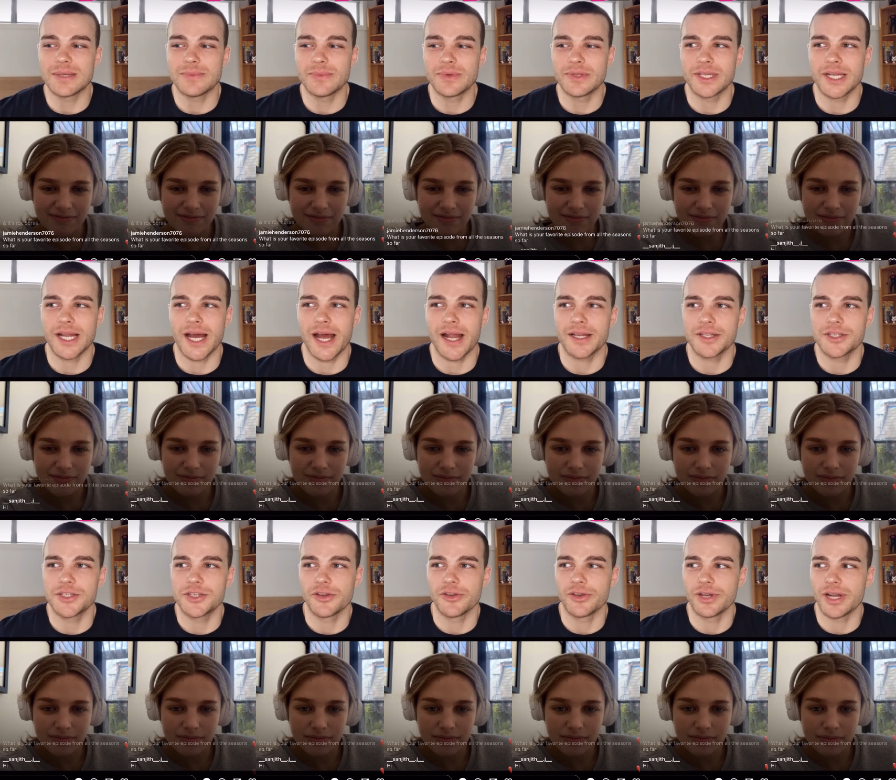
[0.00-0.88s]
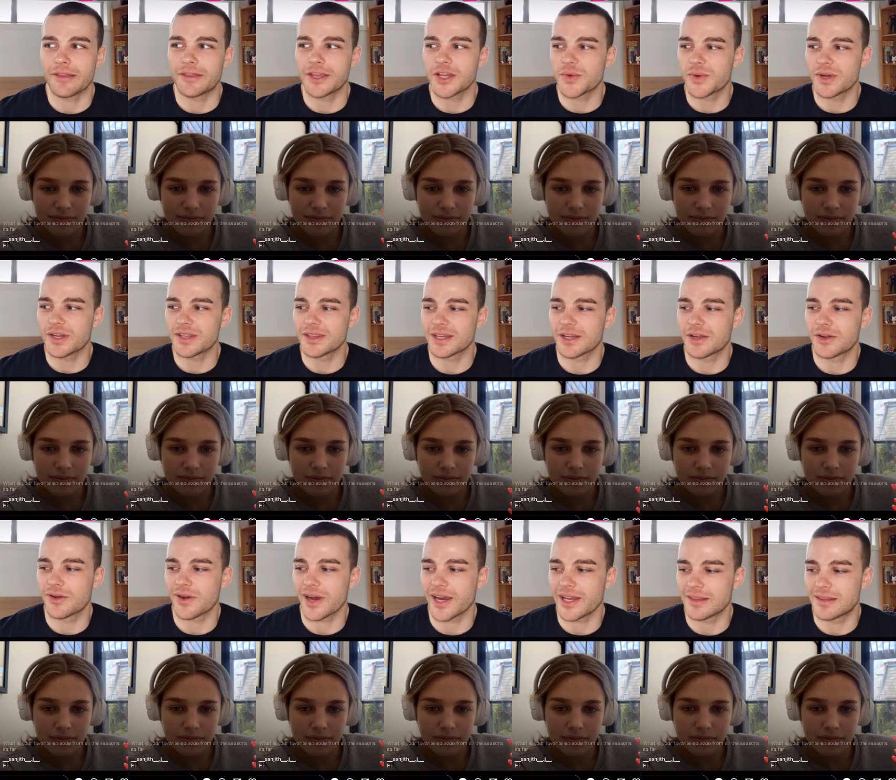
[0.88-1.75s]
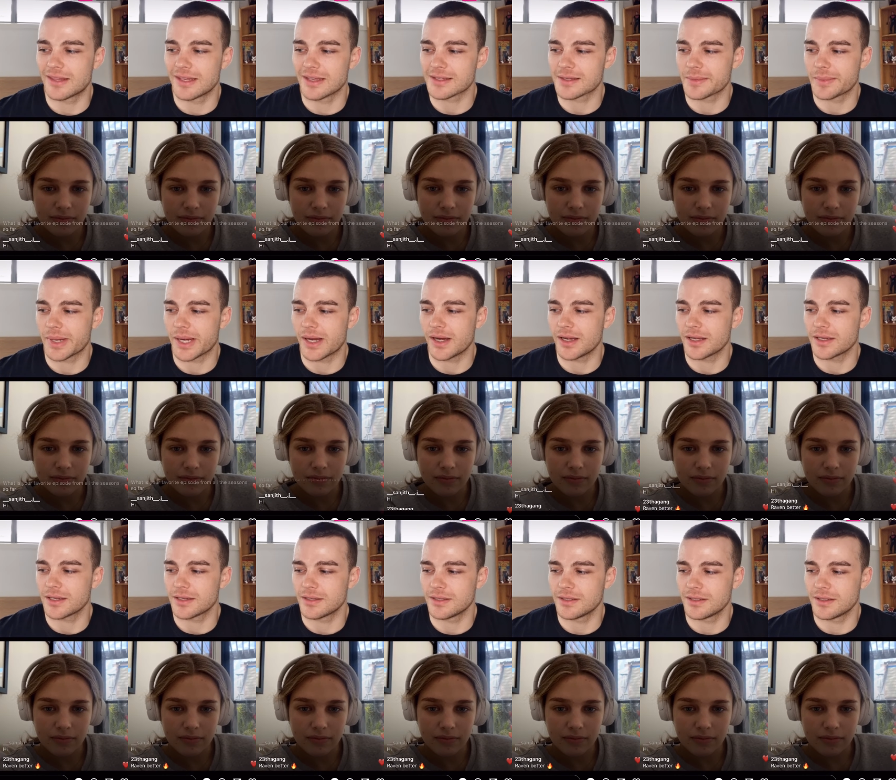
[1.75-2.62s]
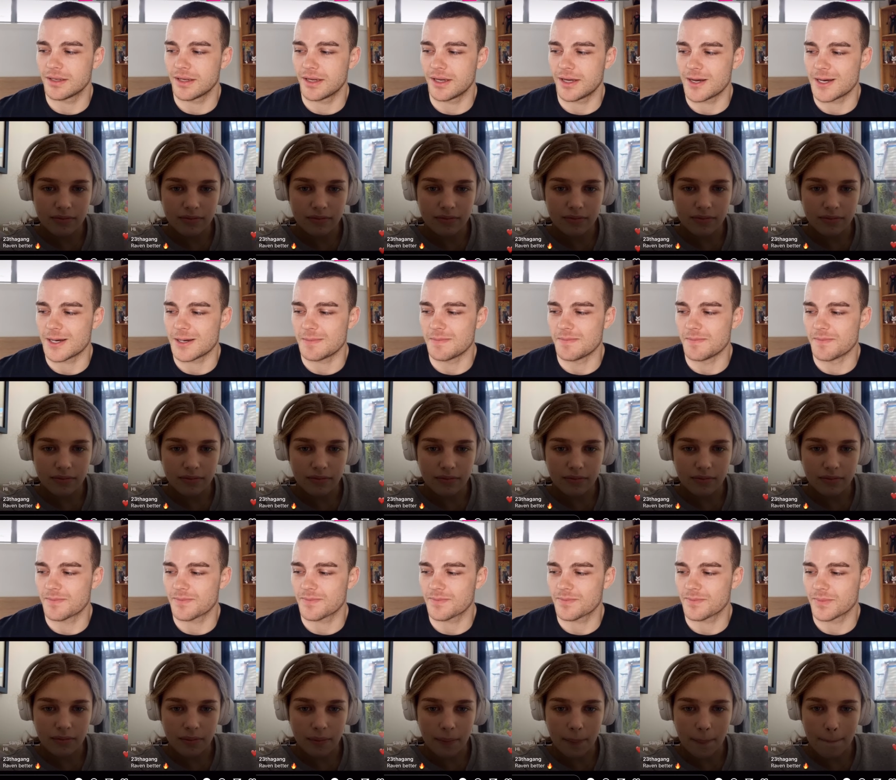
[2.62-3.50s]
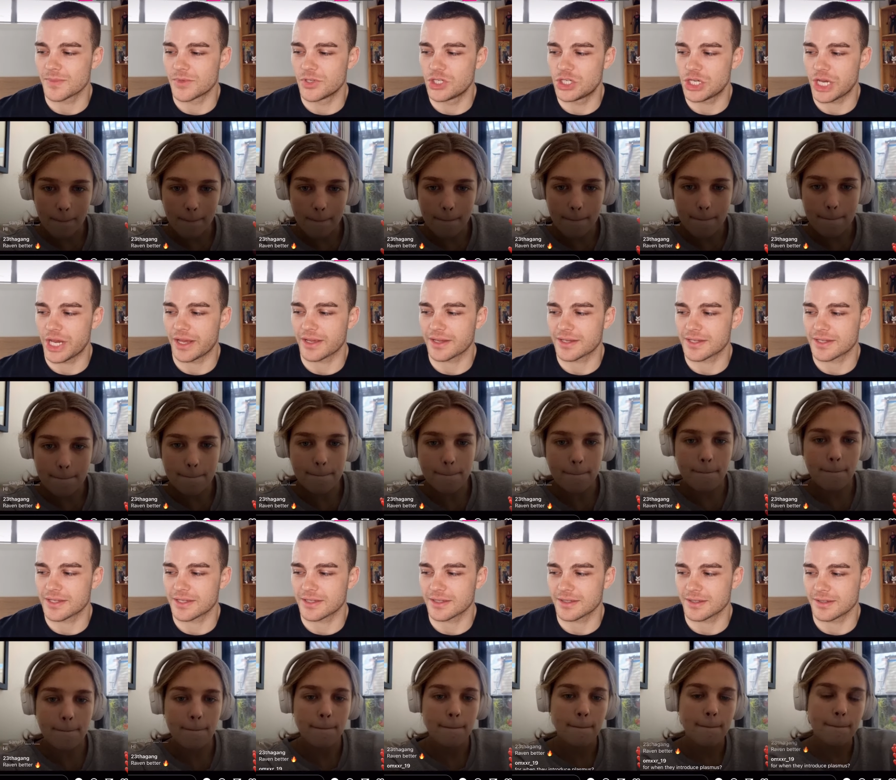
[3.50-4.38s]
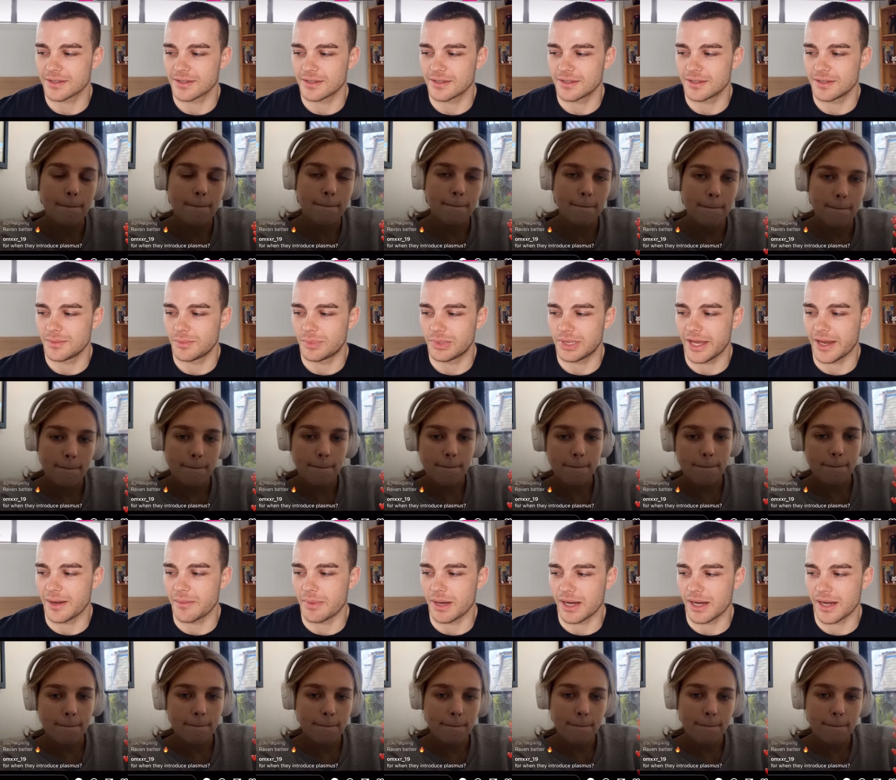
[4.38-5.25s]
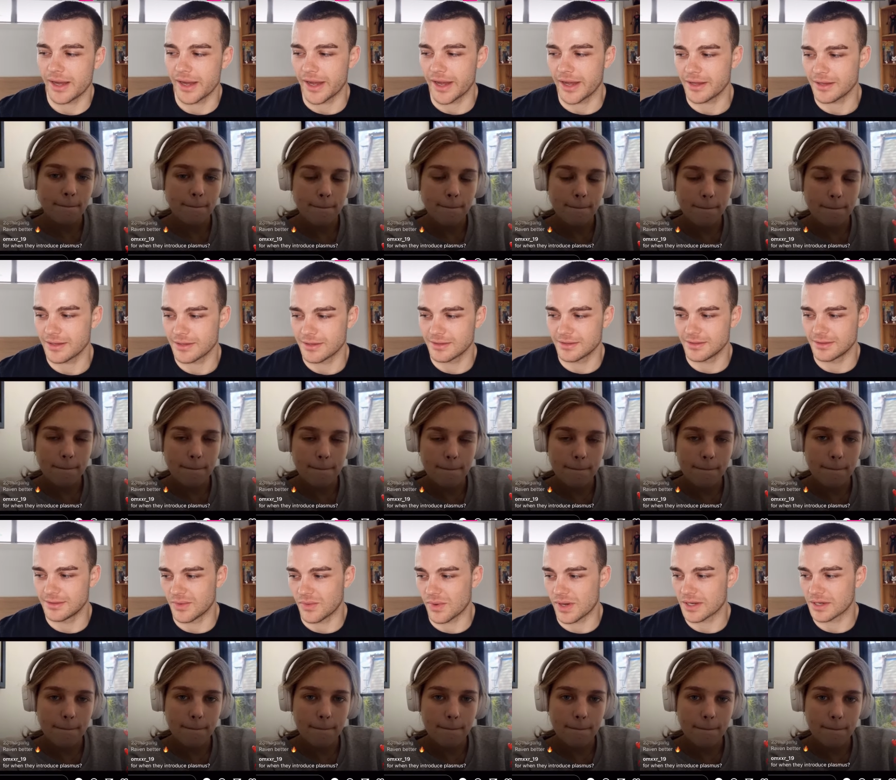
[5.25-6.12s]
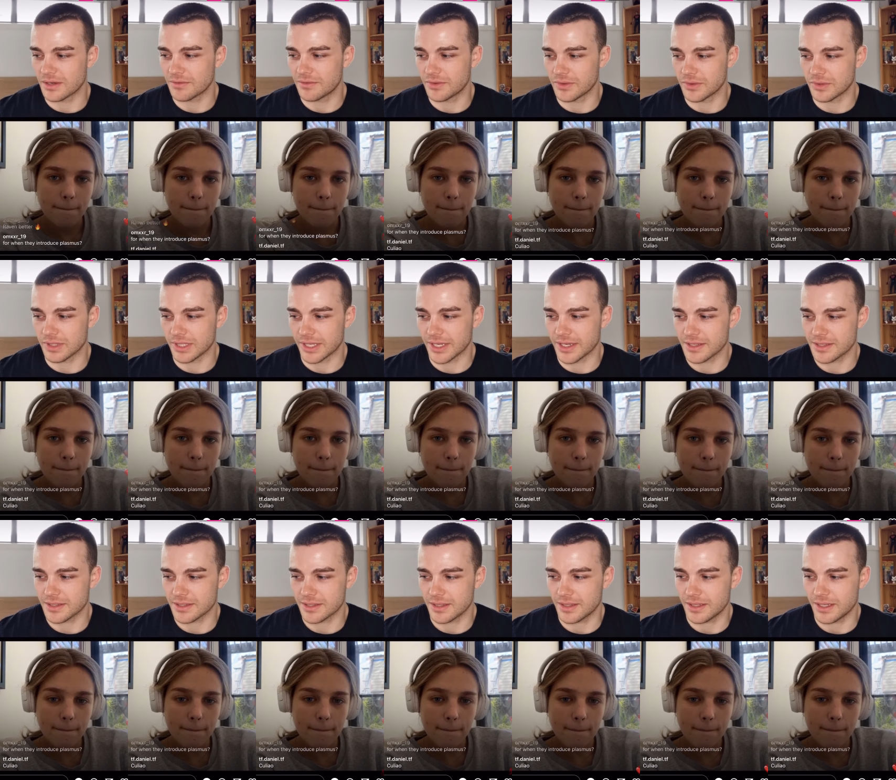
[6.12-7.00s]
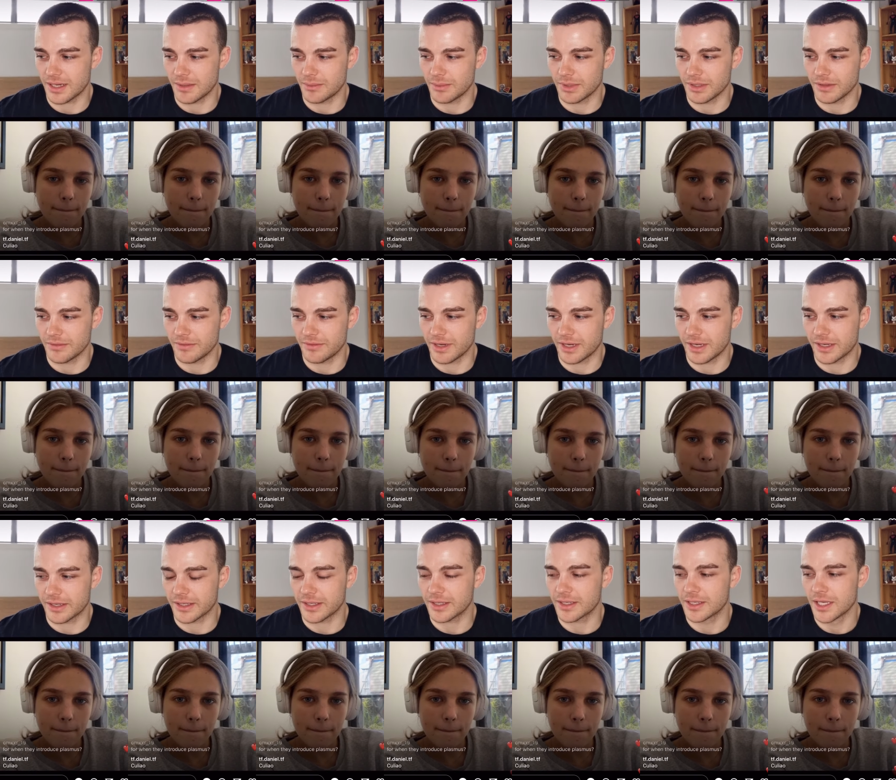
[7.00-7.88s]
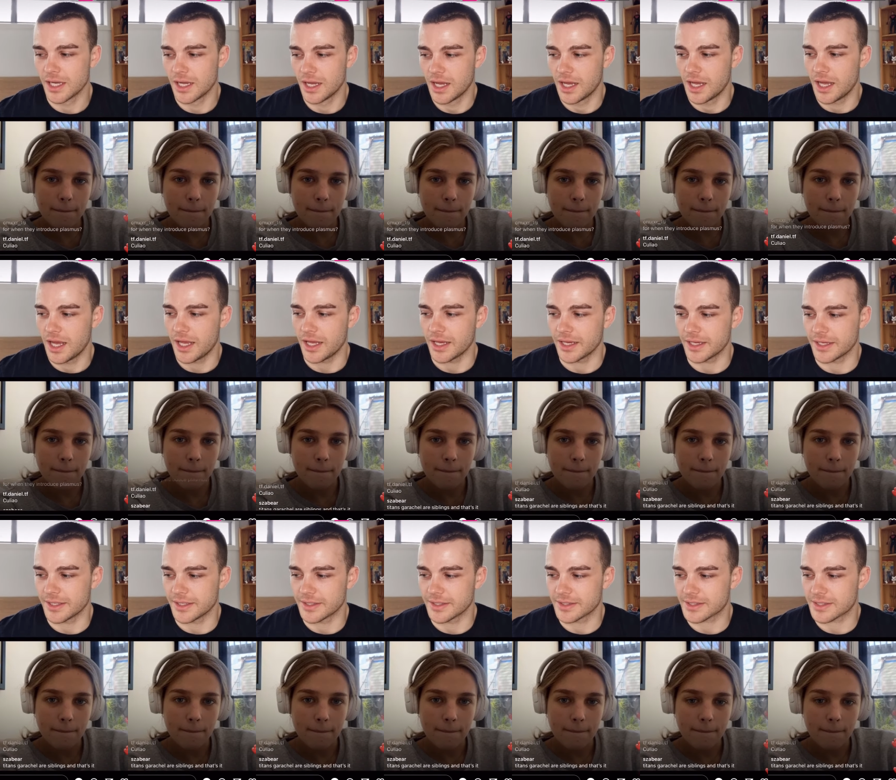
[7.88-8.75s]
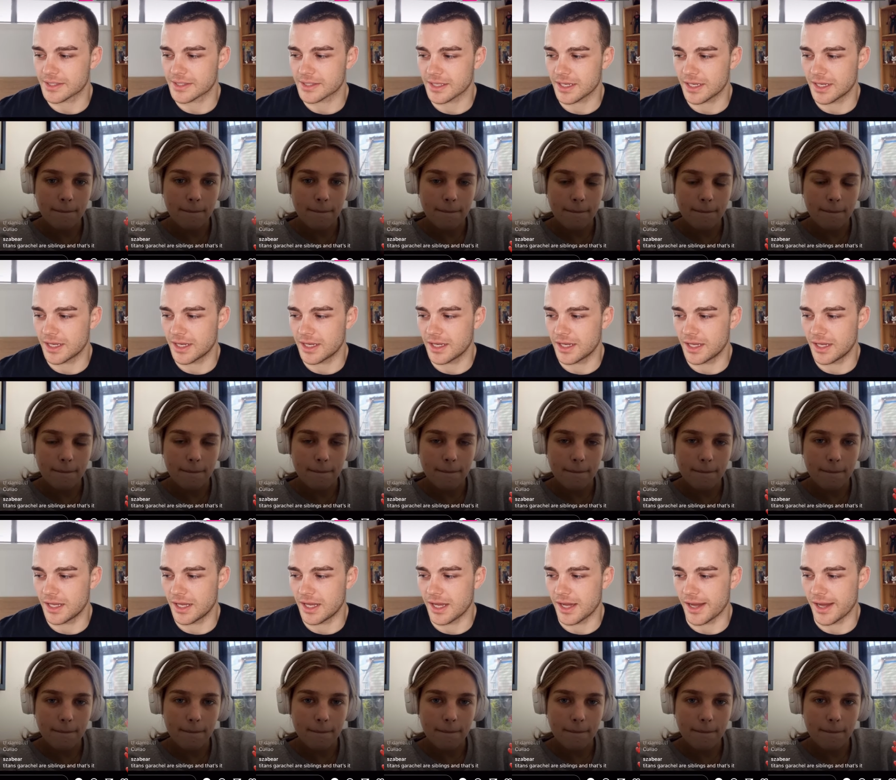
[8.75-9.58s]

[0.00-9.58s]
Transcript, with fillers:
Speaker 1: comes in with an attitude. I think one of the great things about um, Jinx, played by the wonderful Lisa Ambalavanar, is